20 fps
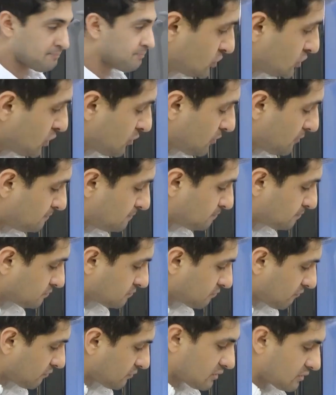So
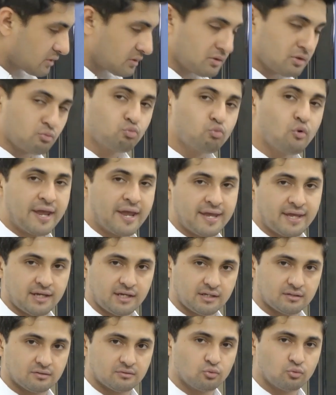the
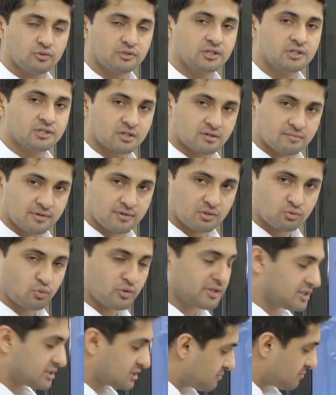way we determine
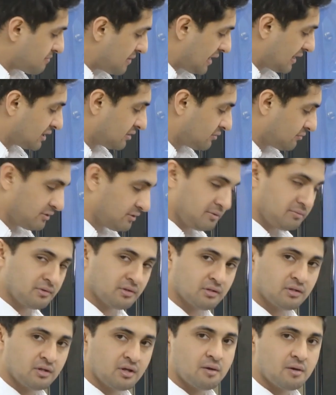whether it's a male and
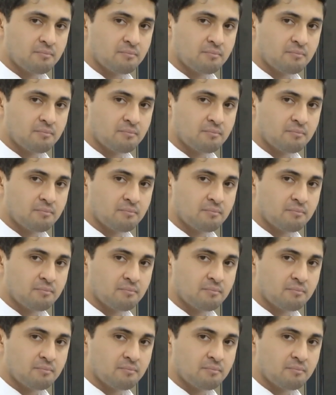female